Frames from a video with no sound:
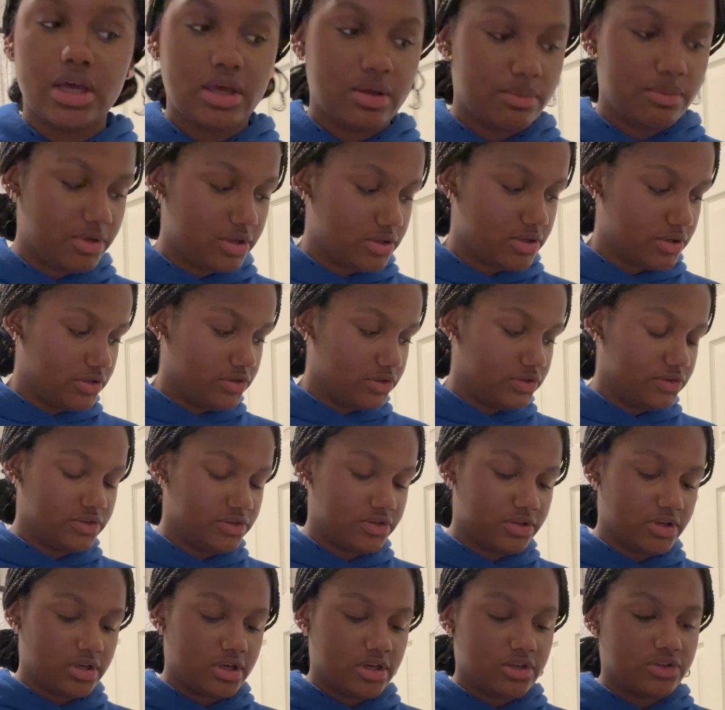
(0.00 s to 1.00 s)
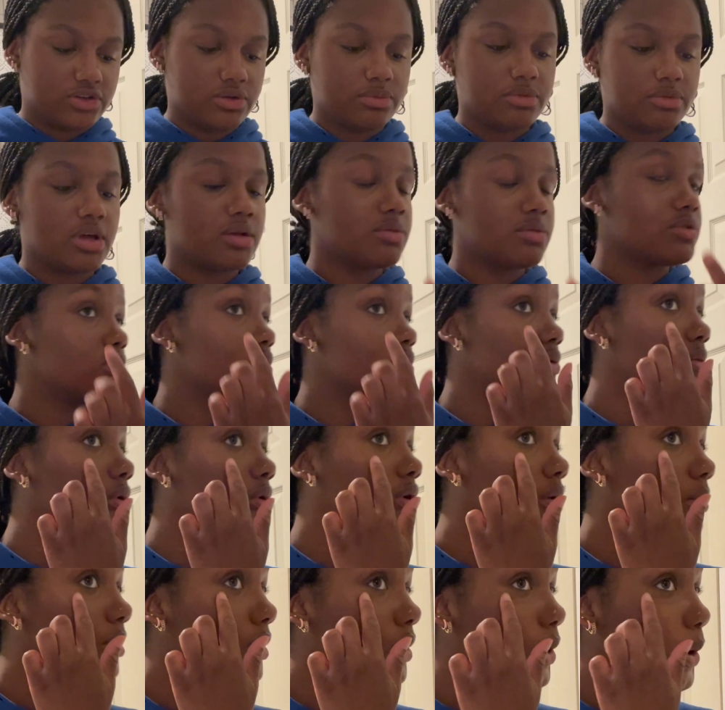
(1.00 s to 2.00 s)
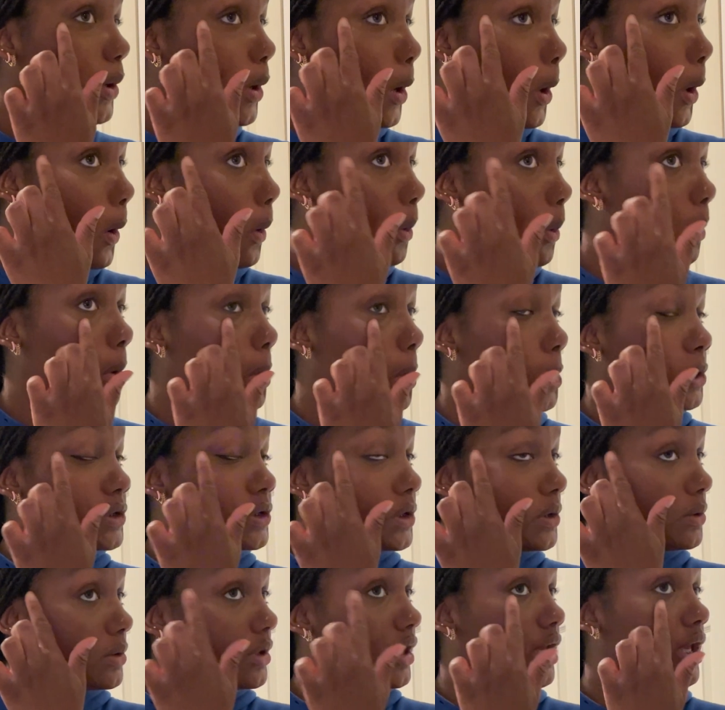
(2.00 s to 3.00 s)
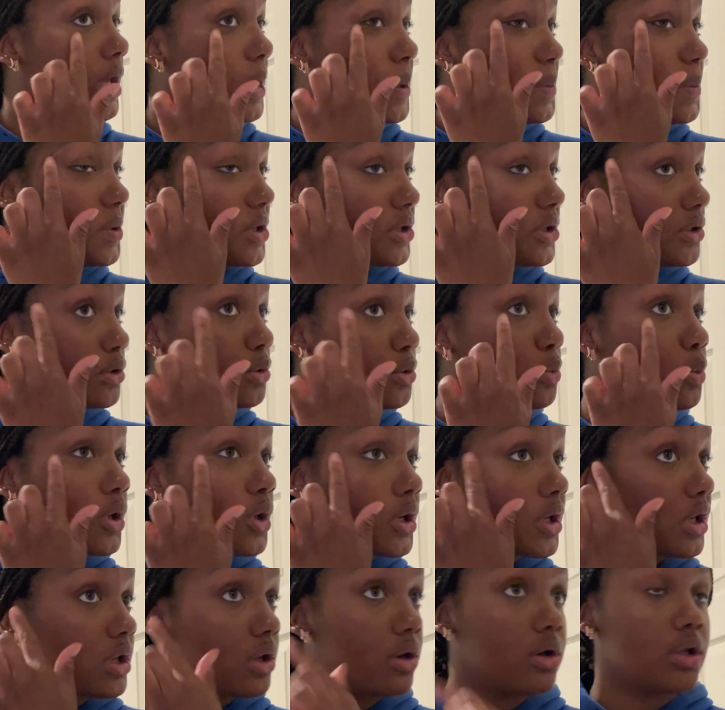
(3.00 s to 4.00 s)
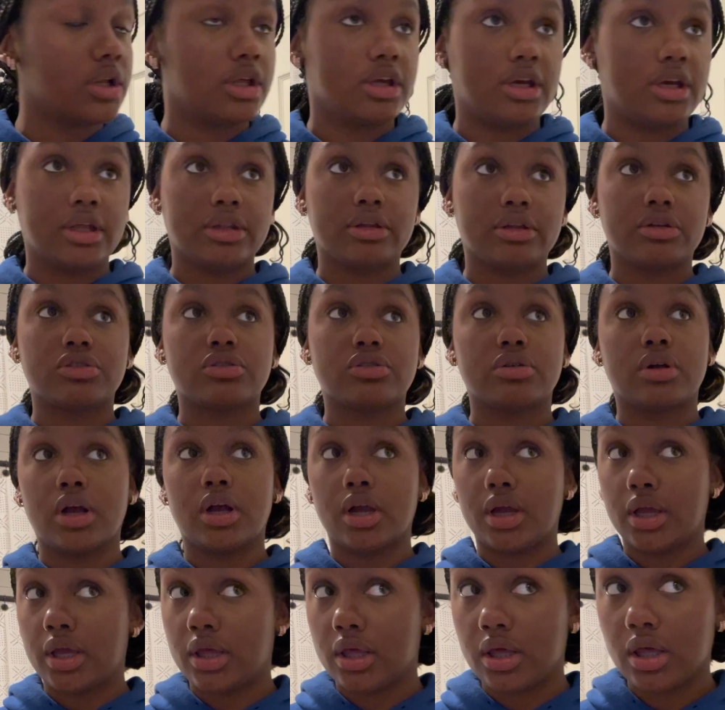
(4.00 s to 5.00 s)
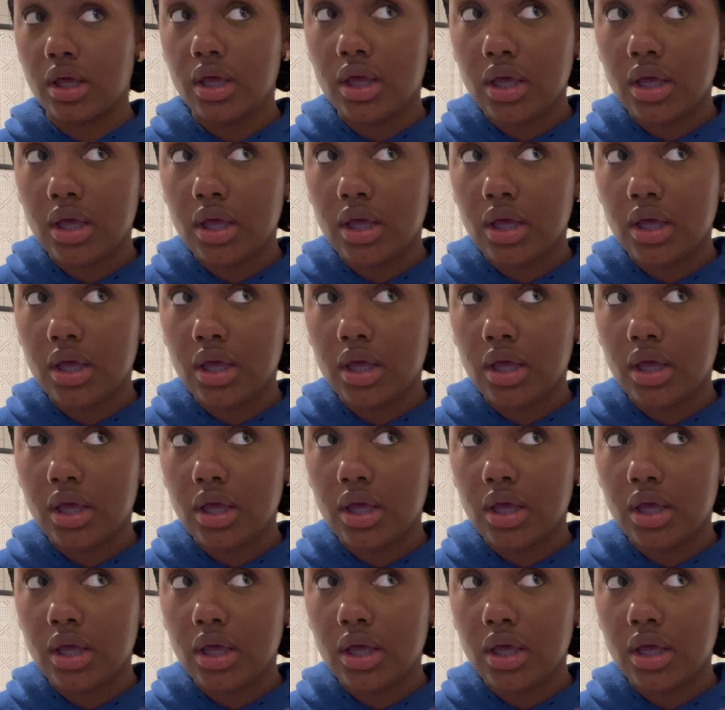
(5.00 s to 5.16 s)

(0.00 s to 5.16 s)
because sometimes you want to be like, oh, well, it's okay because they're working on it and they're trying.